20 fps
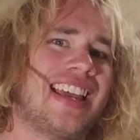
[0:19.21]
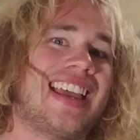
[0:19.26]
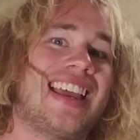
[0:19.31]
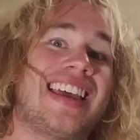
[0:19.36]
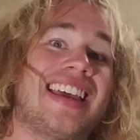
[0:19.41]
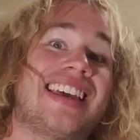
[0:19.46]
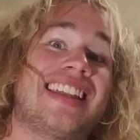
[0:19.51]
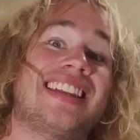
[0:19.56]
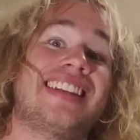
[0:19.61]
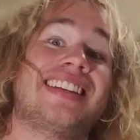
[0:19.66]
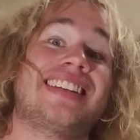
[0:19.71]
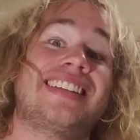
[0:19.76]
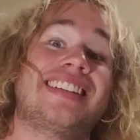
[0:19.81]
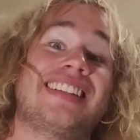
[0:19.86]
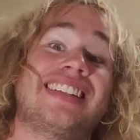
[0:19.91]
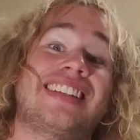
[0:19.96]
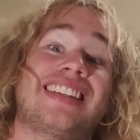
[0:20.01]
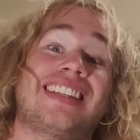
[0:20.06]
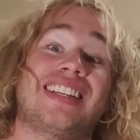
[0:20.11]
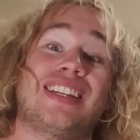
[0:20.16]

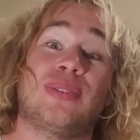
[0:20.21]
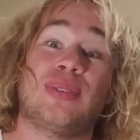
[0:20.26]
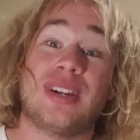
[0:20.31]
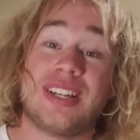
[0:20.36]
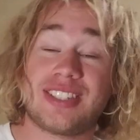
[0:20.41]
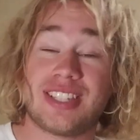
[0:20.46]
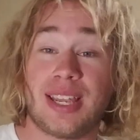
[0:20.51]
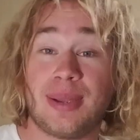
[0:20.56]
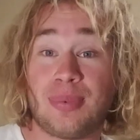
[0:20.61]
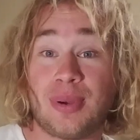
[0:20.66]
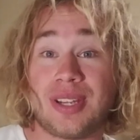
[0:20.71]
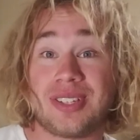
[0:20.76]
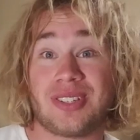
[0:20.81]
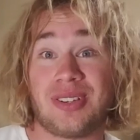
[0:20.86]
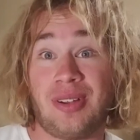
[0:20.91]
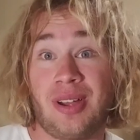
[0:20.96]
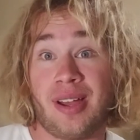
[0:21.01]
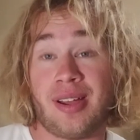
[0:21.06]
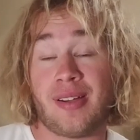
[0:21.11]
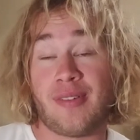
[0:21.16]
And when I say a place of
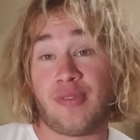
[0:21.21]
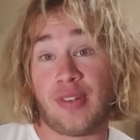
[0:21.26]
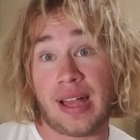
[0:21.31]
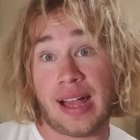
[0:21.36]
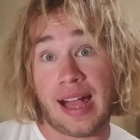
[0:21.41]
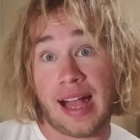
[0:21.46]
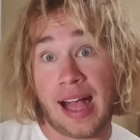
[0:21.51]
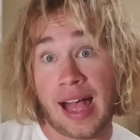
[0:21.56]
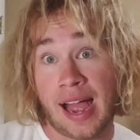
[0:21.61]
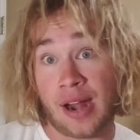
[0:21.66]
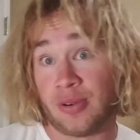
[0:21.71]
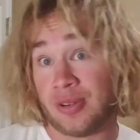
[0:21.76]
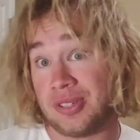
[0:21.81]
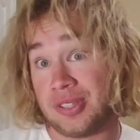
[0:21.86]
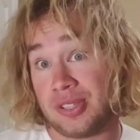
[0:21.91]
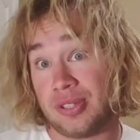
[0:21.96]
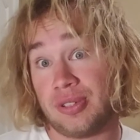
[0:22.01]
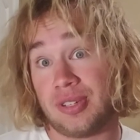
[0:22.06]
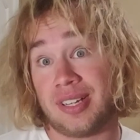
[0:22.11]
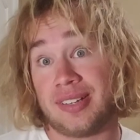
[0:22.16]
love, I really
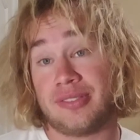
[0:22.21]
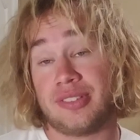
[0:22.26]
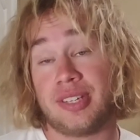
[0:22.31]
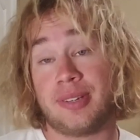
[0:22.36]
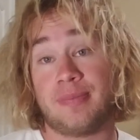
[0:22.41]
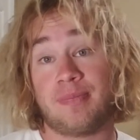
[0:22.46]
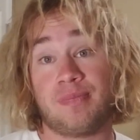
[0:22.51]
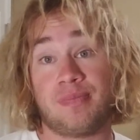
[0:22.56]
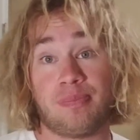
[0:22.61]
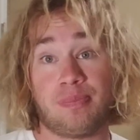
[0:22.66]
do love them.